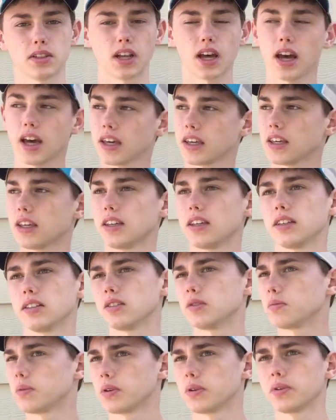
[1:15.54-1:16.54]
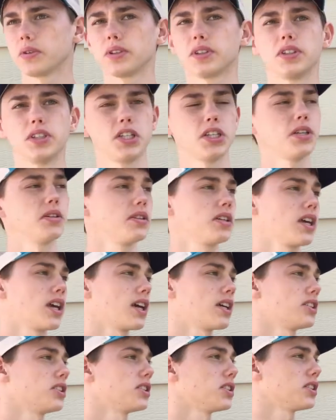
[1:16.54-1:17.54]
hiking, exploring,
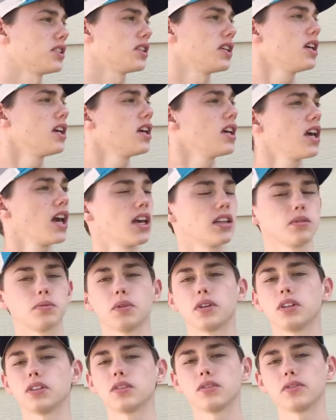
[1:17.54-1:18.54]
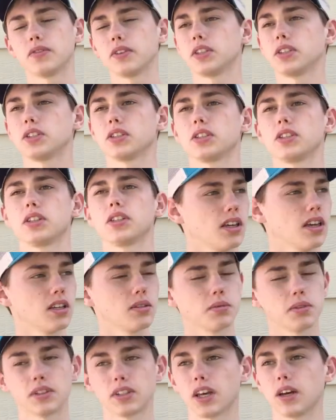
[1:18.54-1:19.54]
geocaching, as well as fishing,
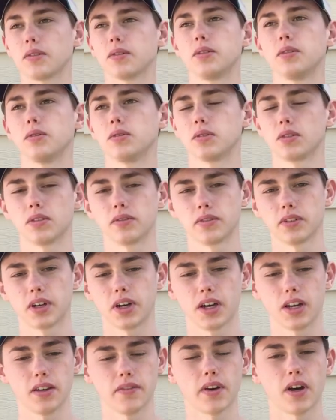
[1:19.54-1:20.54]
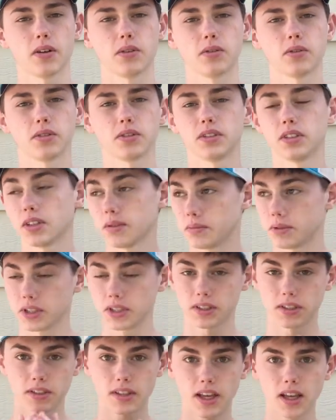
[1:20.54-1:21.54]
as well as how-tos on a variety of outdoor
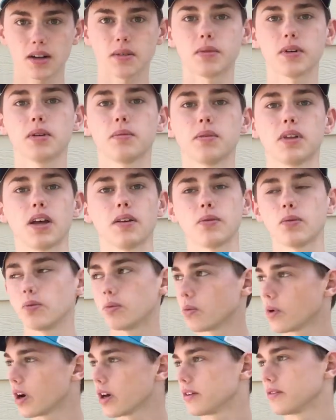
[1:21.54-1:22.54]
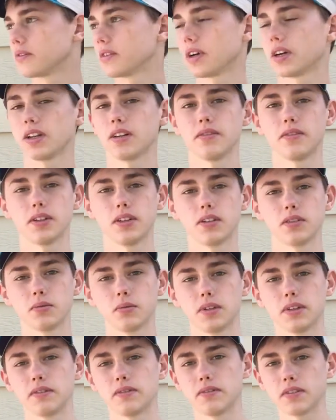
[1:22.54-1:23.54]
subjects. That way we'll have a wide variety of videos
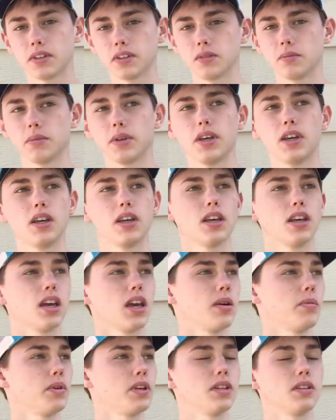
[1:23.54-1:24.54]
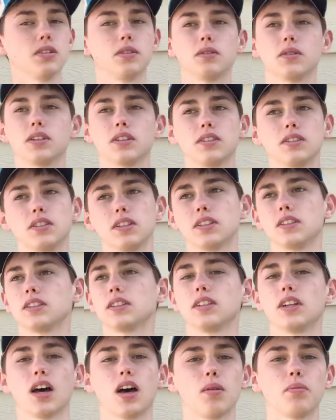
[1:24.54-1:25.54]
we can film, and we can do
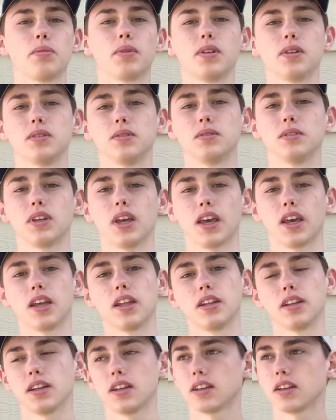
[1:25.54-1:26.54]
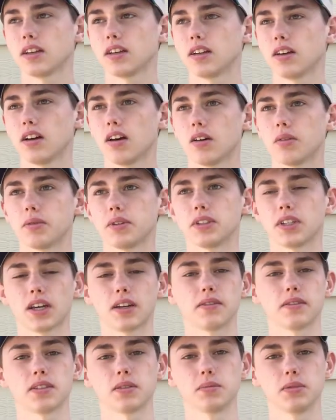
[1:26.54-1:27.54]
consistent uploads and always
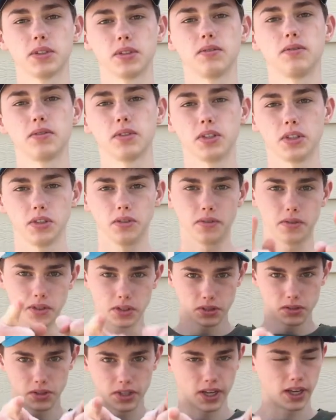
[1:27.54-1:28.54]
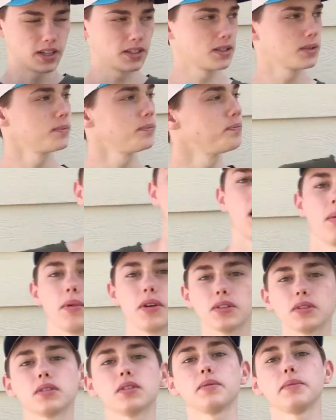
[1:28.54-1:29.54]
have some good footage for you guys. I'm
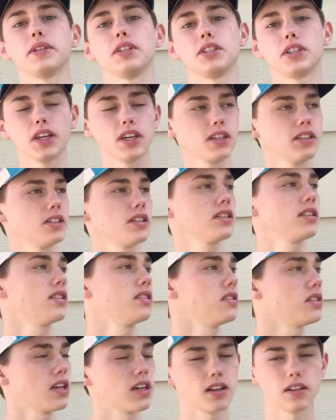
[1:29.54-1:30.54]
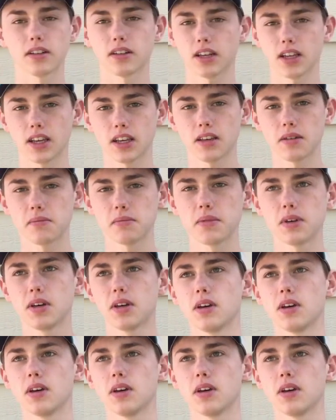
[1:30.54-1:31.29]
also gonna be changing the channel name